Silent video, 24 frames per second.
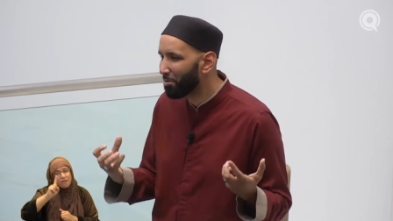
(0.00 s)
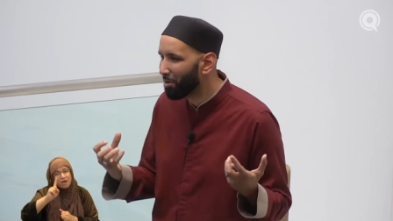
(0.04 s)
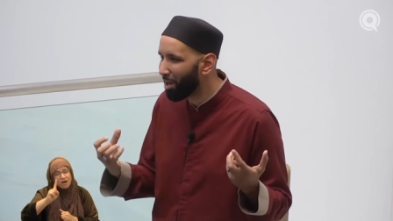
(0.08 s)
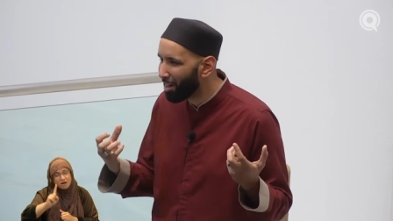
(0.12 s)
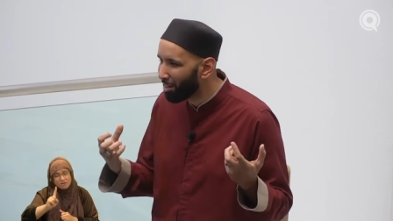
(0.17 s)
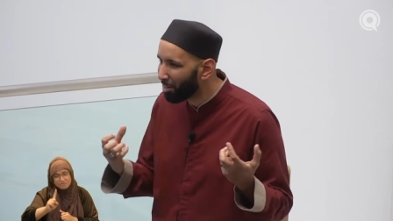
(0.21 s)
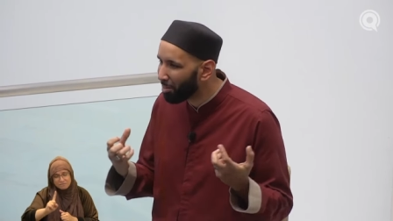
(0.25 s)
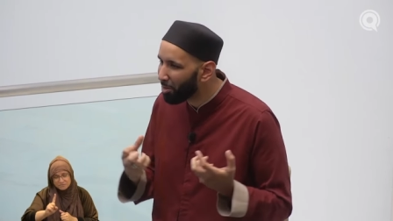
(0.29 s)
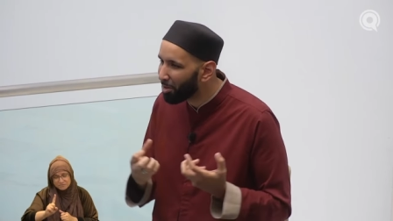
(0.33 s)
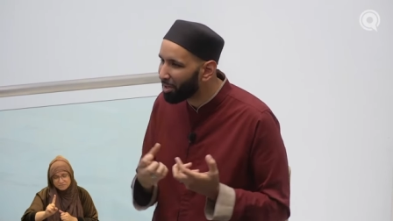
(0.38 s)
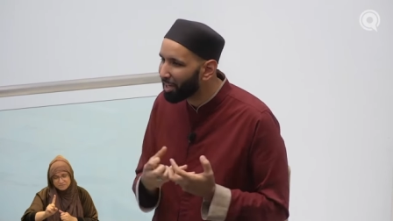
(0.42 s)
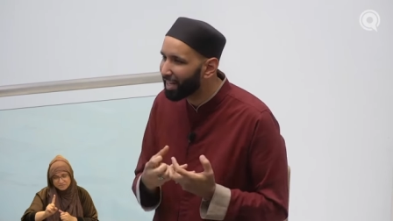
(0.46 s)

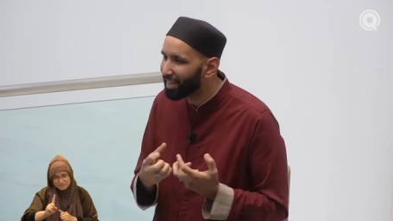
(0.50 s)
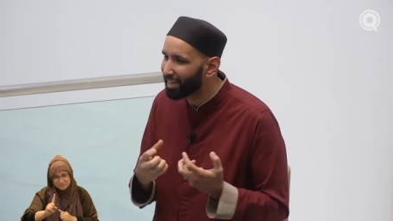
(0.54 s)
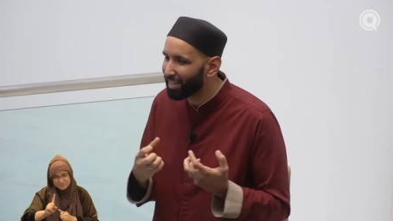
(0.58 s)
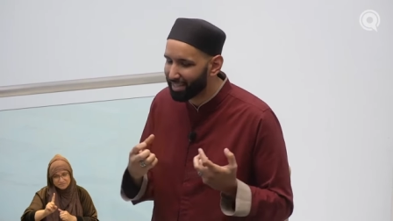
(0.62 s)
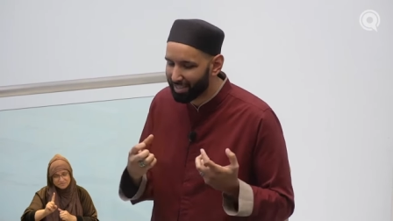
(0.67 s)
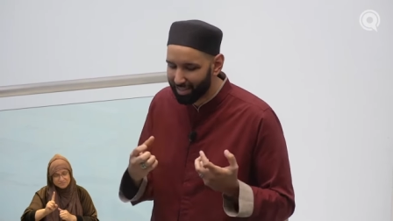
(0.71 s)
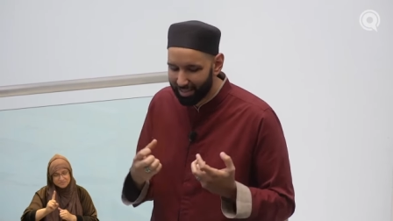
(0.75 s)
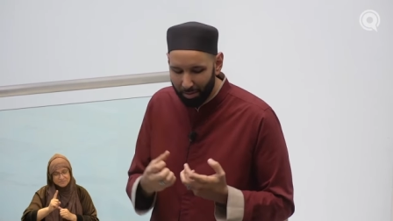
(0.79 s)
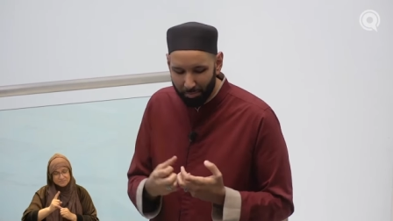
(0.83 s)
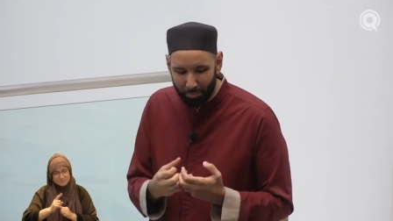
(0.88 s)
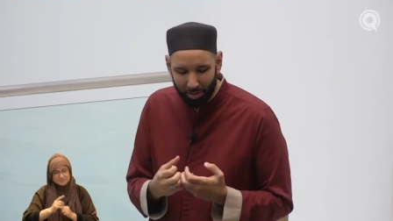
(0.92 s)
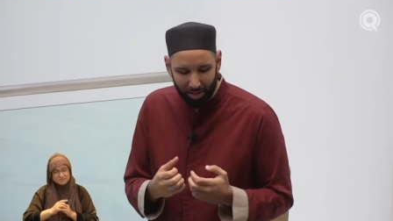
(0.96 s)
And look at the
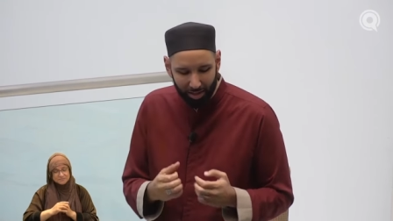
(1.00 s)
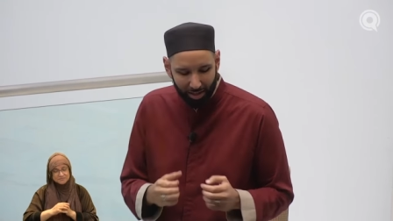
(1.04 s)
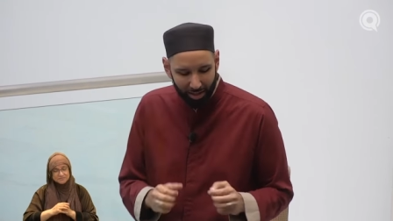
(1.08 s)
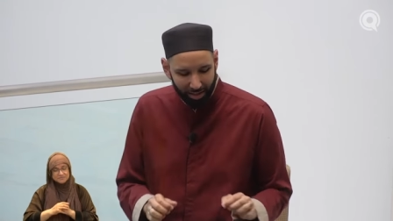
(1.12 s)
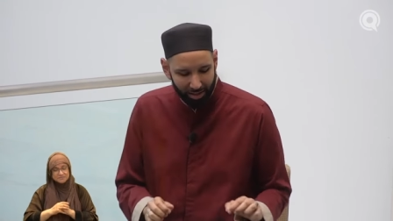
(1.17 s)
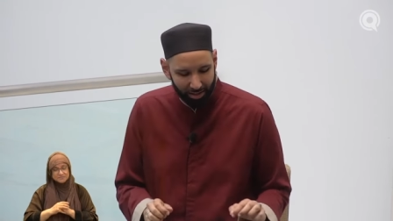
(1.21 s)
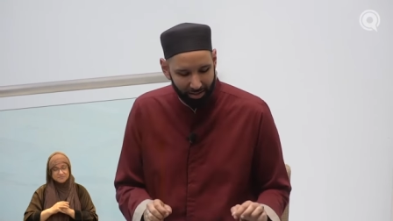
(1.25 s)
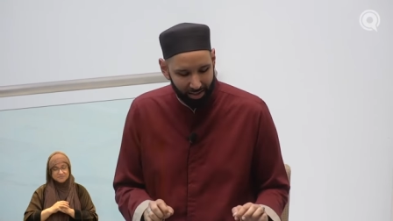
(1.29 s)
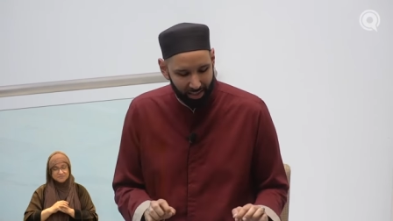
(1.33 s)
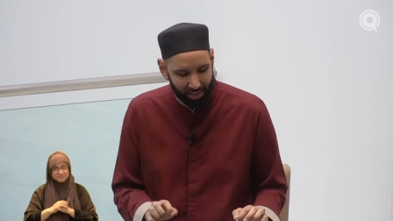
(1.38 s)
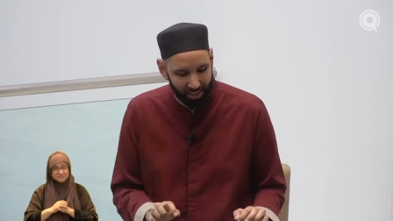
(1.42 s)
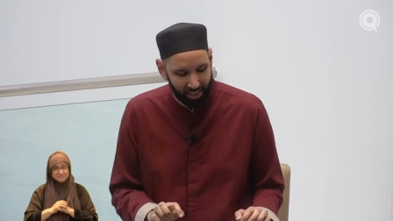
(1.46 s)

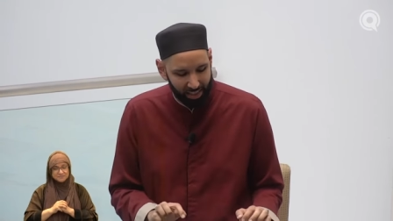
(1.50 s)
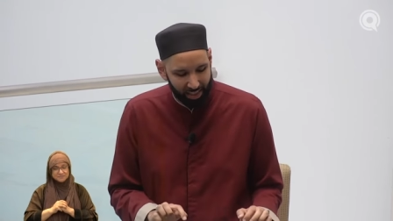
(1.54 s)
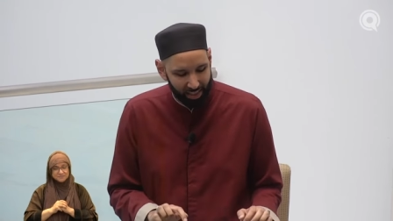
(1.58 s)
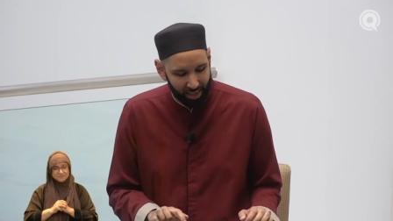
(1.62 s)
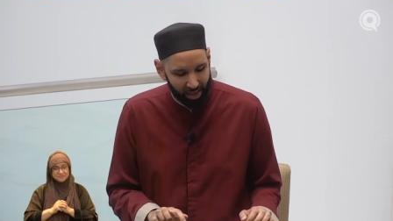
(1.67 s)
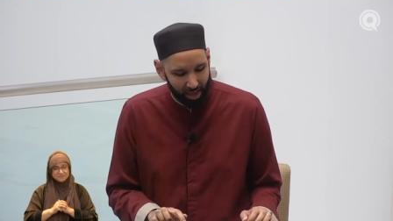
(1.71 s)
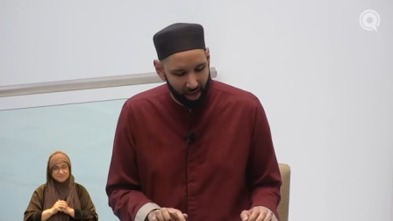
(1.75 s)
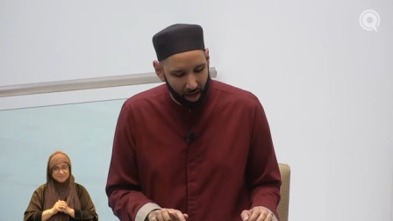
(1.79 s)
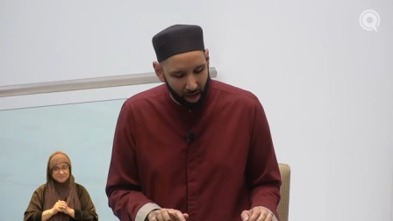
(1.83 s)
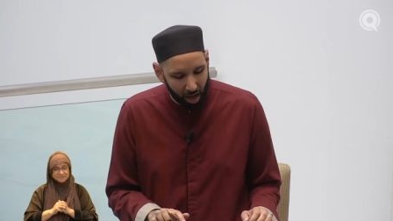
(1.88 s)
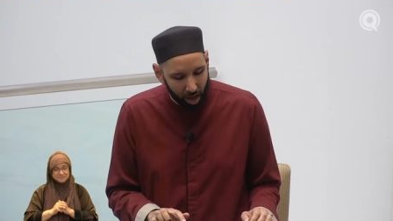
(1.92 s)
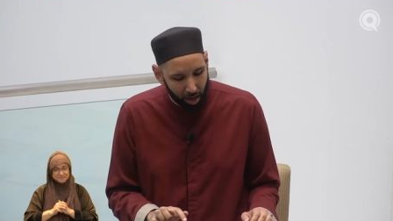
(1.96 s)
similarity
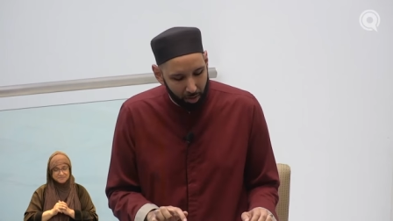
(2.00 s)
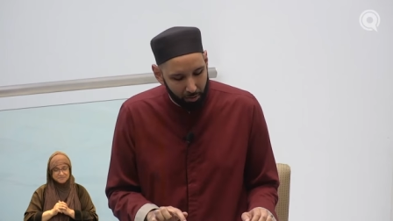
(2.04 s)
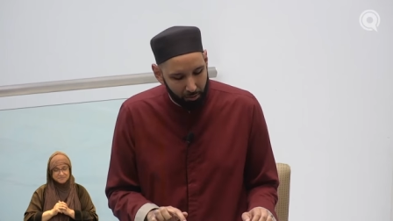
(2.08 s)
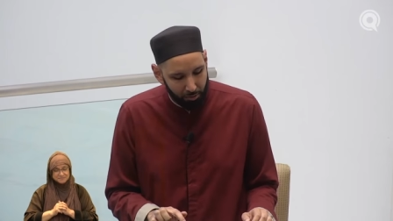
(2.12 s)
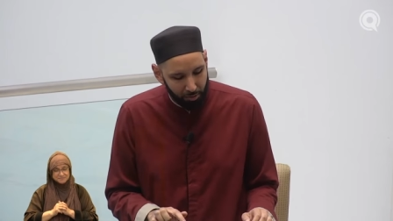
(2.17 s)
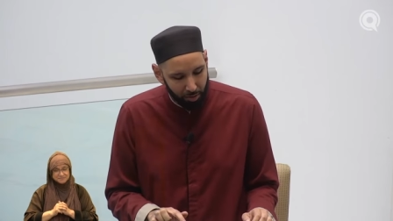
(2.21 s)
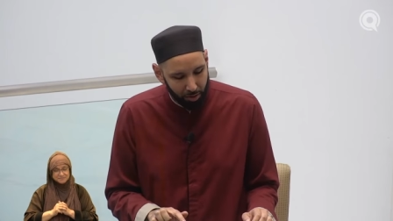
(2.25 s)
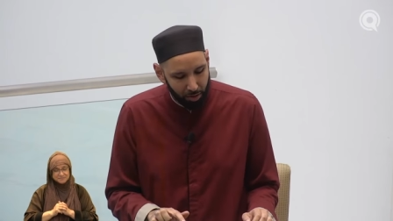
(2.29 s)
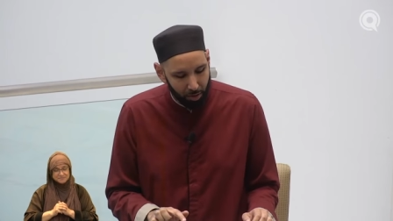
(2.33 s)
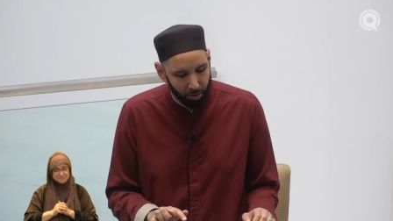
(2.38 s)
of